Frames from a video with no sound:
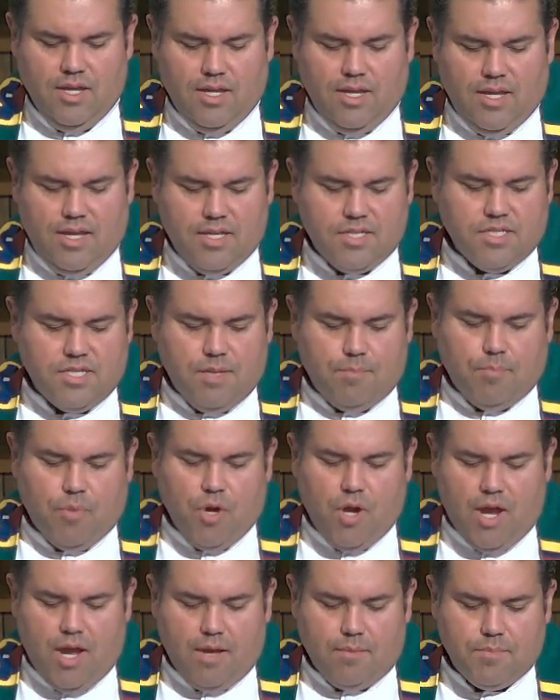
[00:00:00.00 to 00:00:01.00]
except
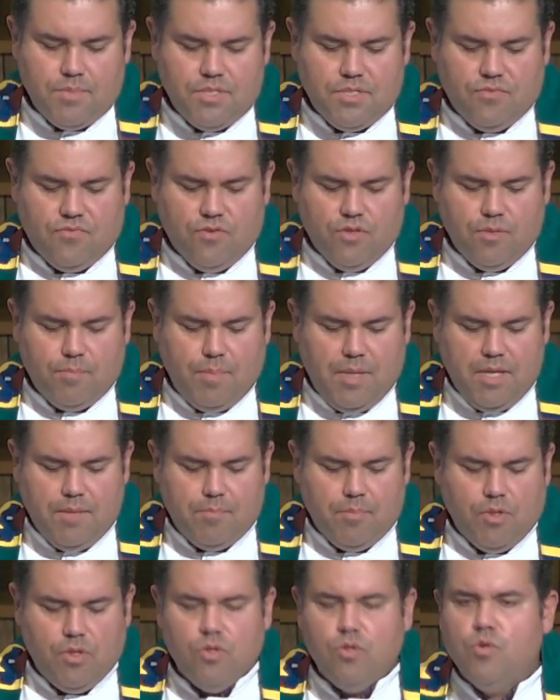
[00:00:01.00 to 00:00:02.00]
perhaps for the
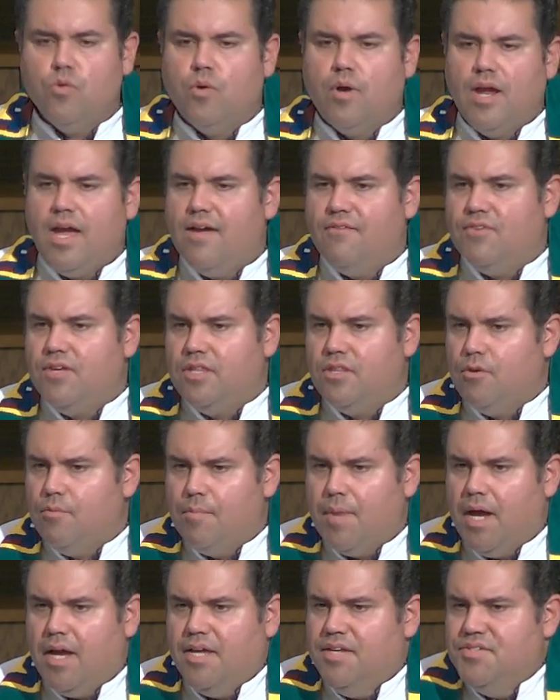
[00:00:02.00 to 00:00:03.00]
people who are having their
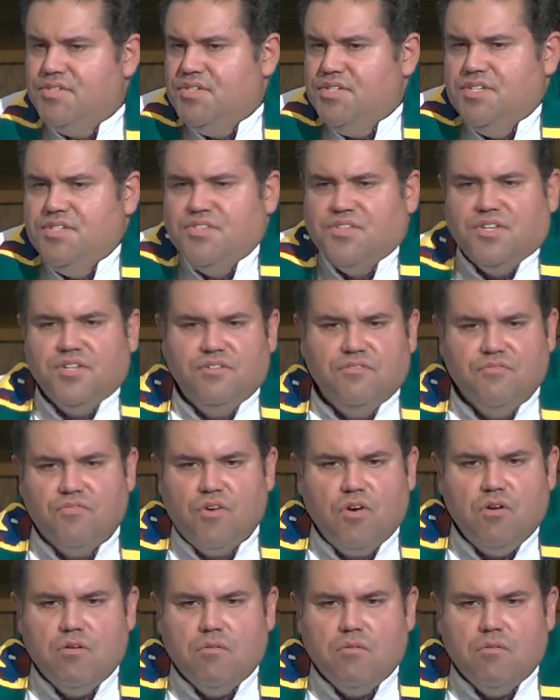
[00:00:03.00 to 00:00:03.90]
biases confirmed.